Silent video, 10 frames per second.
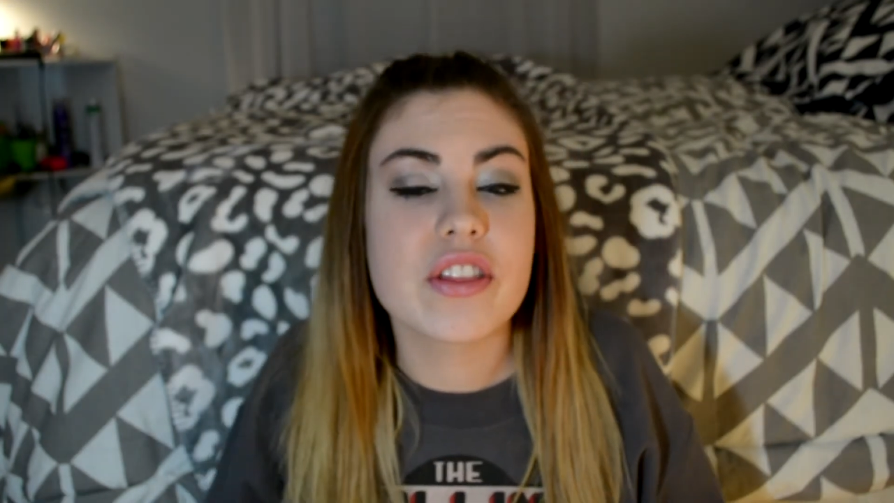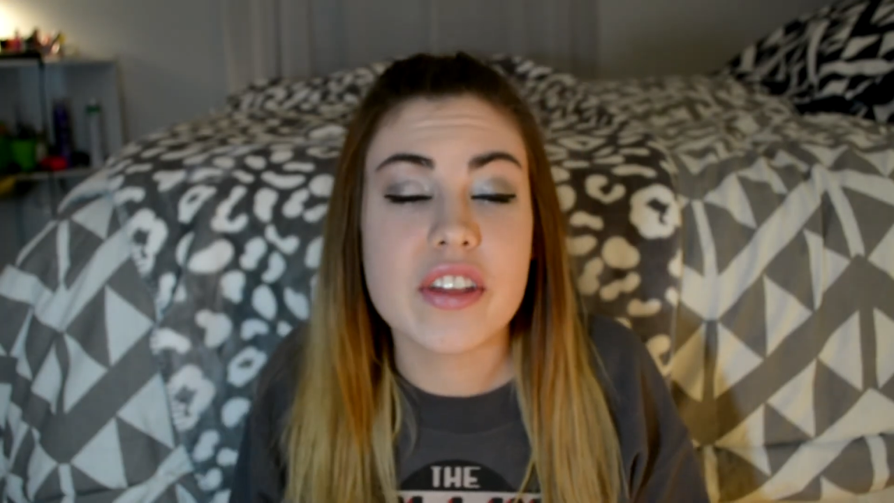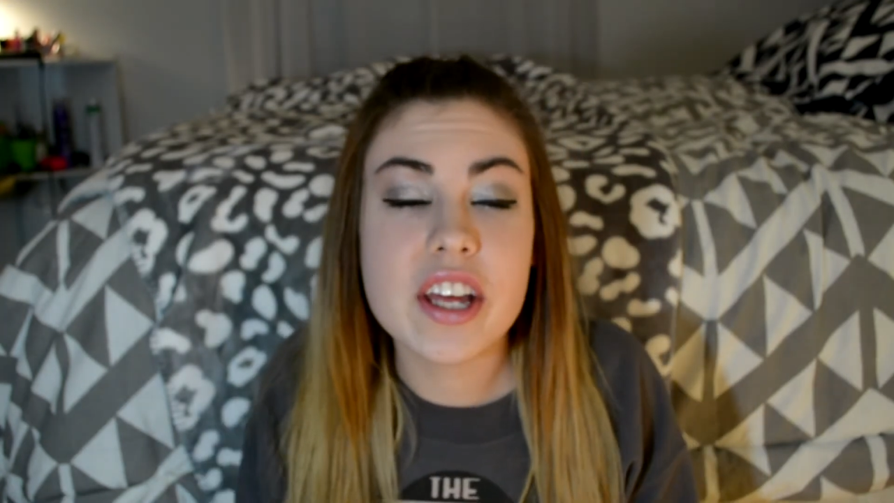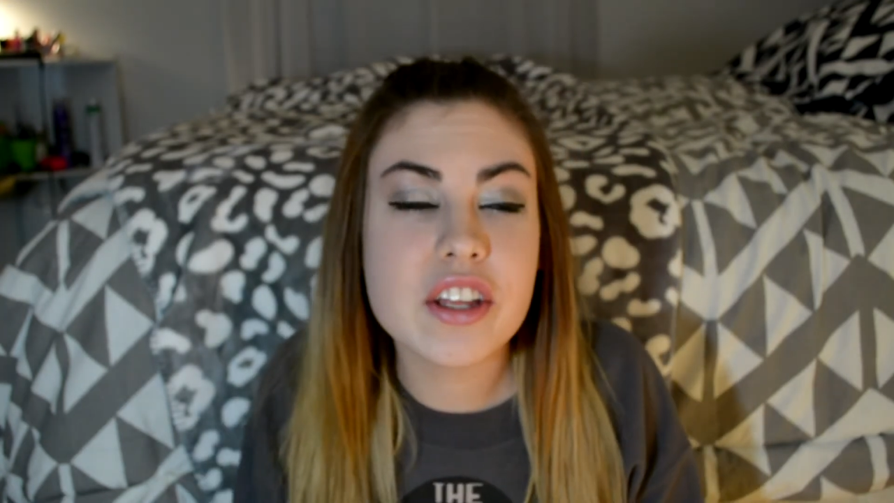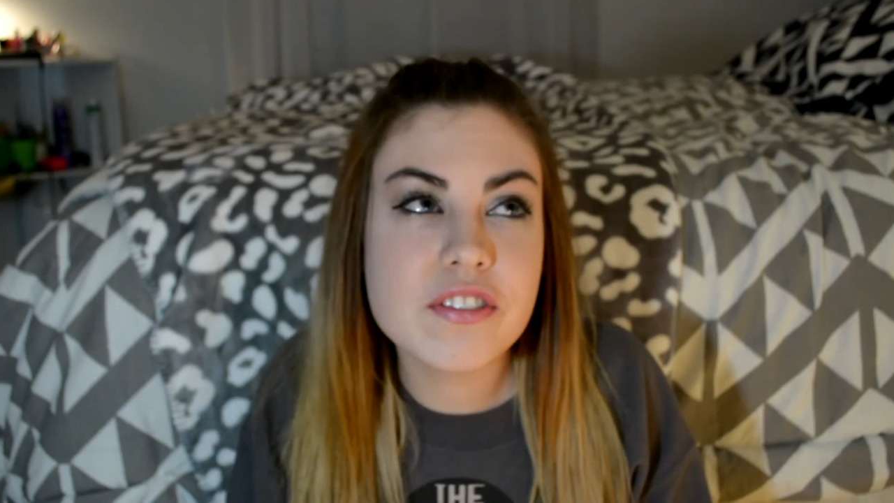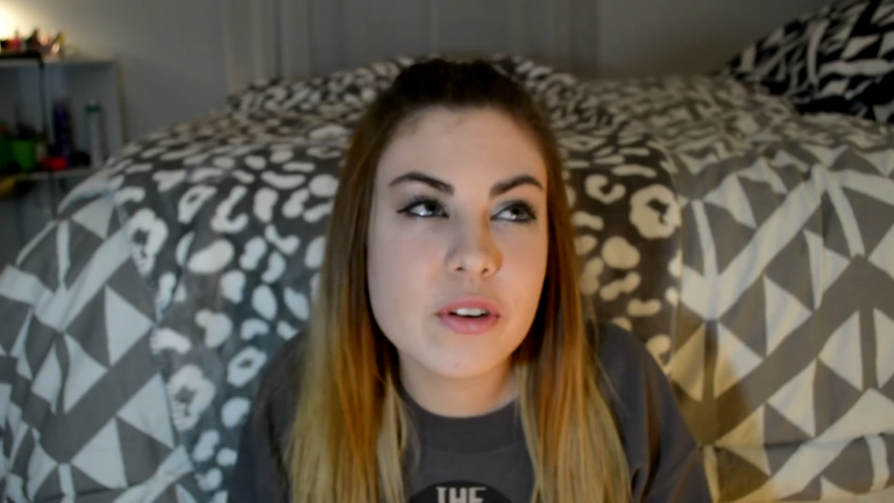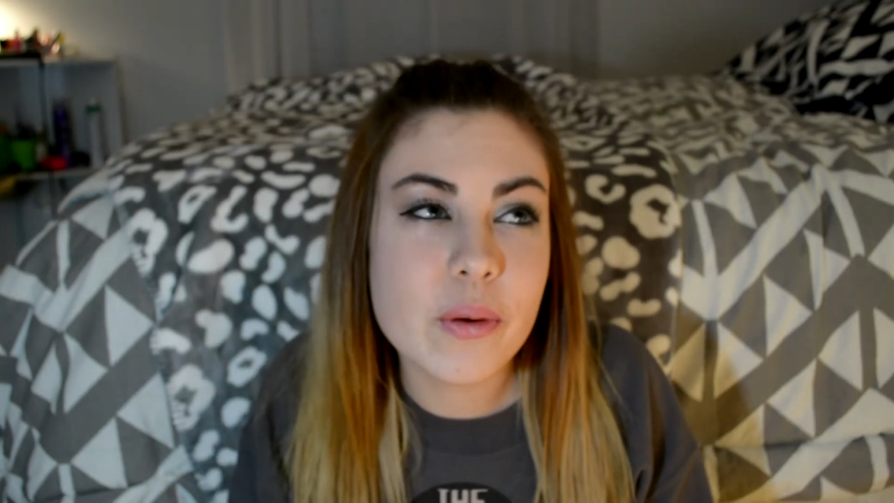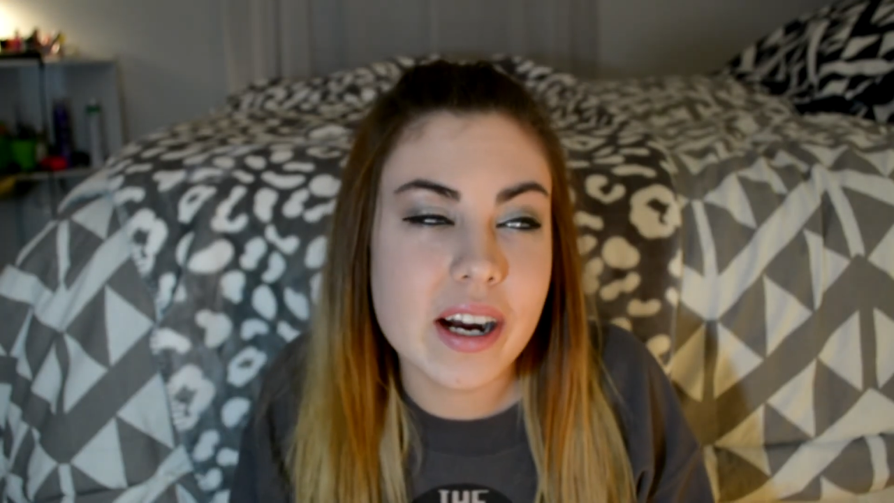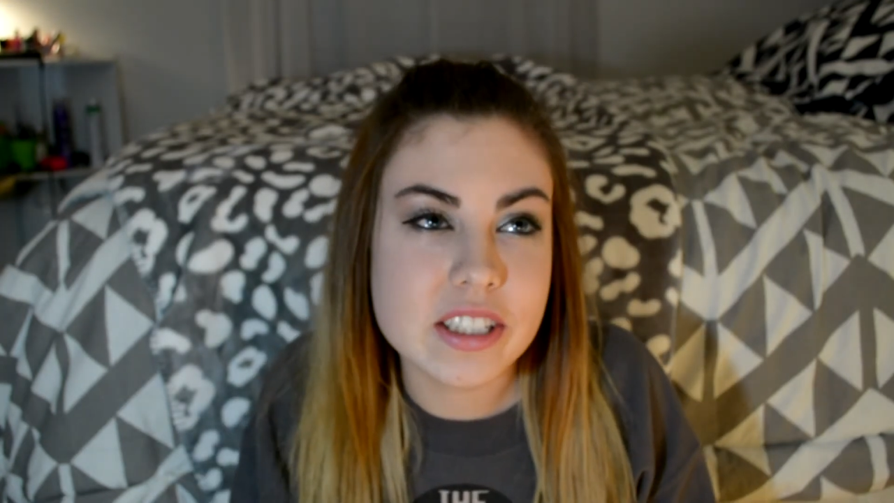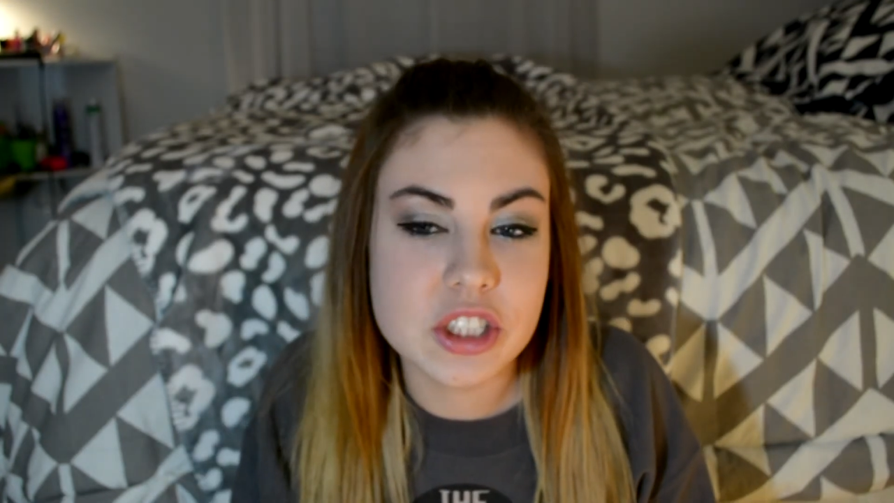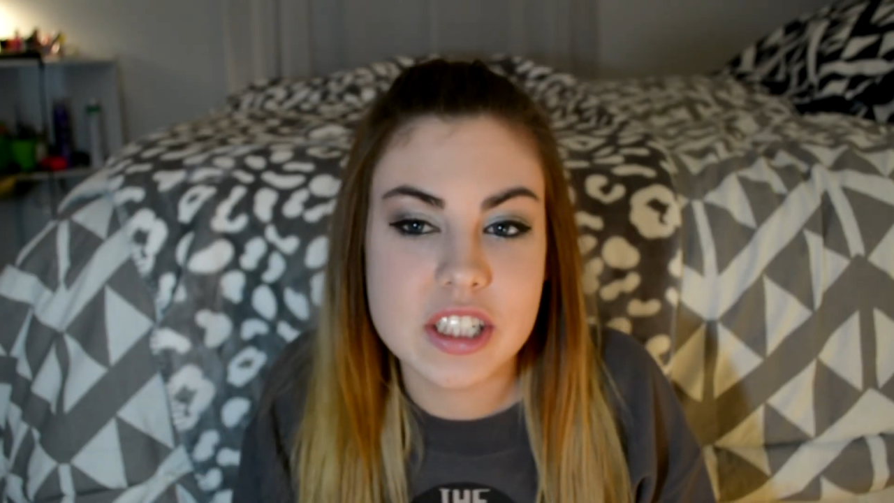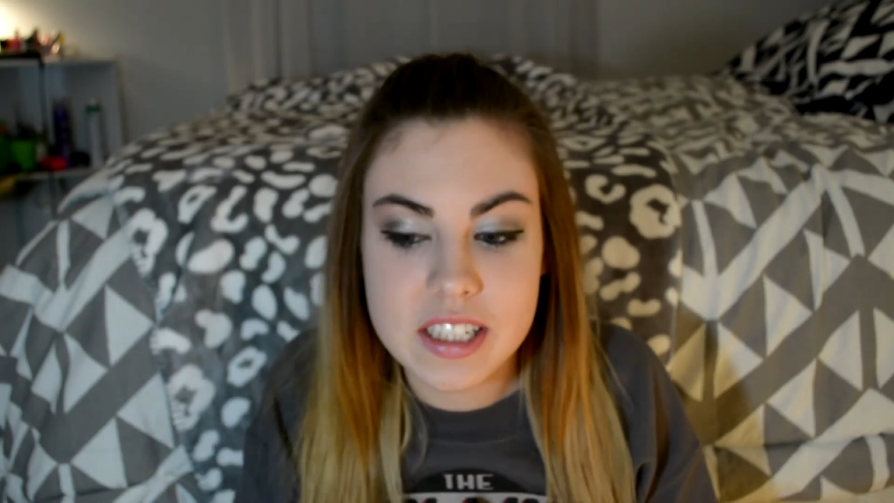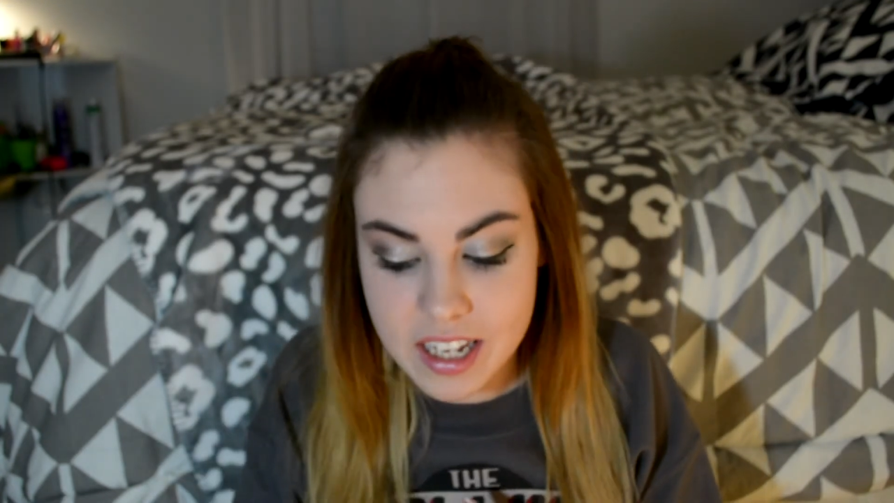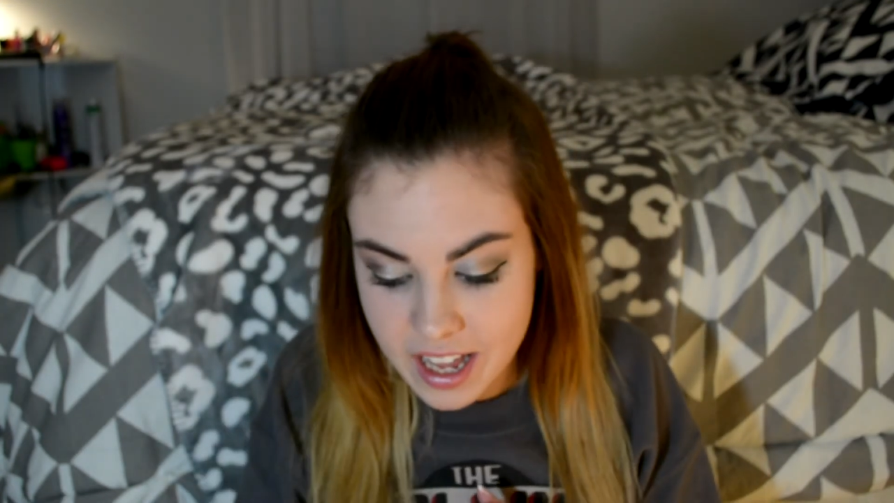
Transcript: Thank you for watching.